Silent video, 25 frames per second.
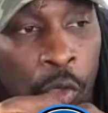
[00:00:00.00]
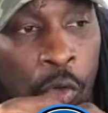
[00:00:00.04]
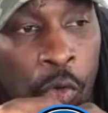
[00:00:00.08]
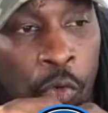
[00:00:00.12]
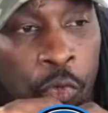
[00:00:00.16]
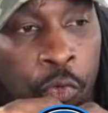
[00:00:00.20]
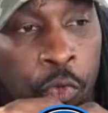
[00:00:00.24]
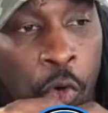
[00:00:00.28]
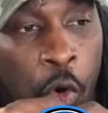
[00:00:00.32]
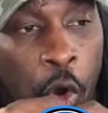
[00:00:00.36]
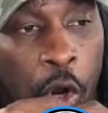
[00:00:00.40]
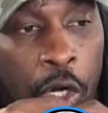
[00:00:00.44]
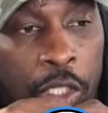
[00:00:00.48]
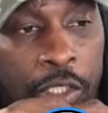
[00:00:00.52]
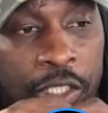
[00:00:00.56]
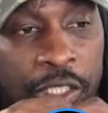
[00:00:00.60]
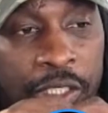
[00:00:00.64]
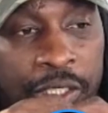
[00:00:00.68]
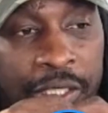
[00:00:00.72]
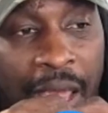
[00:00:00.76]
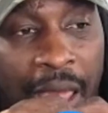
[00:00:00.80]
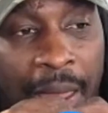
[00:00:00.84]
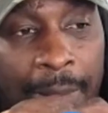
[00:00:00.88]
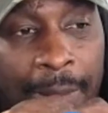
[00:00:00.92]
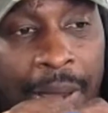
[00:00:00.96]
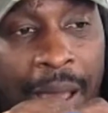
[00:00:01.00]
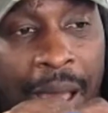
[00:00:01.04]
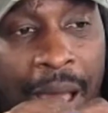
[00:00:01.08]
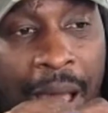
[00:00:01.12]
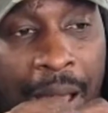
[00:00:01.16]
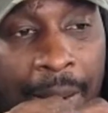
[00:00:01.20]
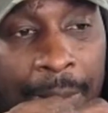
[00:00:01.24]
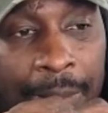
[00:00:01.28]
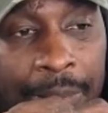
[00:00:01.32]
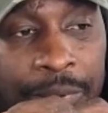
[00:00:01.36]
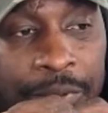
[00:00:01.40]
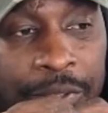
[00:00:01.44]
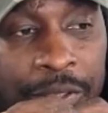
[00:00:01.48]
Volts times
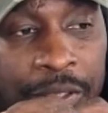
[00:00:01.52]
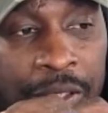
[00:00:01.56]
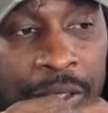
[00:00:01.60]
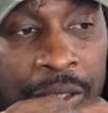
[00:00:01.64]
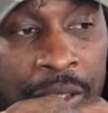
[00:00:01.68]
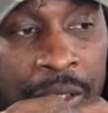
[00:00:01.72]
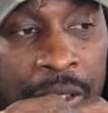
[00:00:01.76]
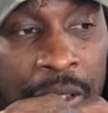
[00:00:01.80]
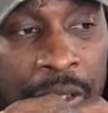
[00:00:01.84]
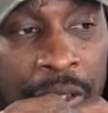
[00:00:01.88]
amps